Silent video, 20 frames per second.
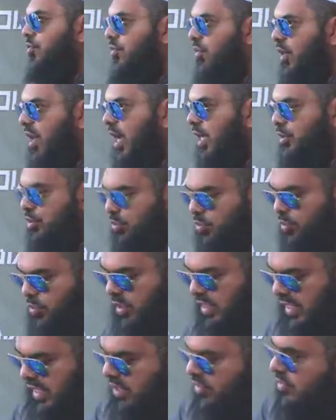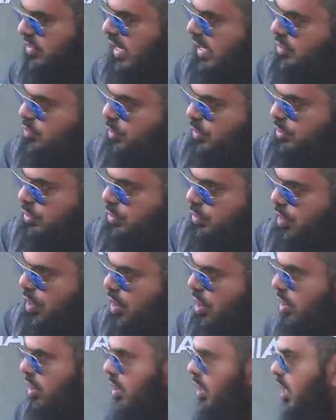for us to leave that's what's
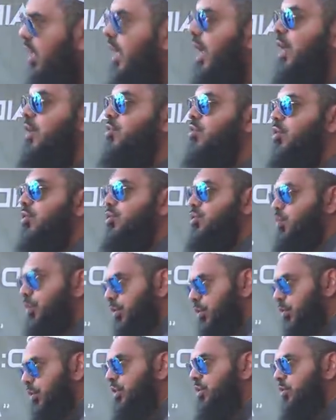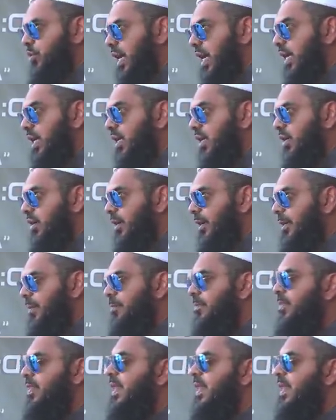wrong and go toward what's right right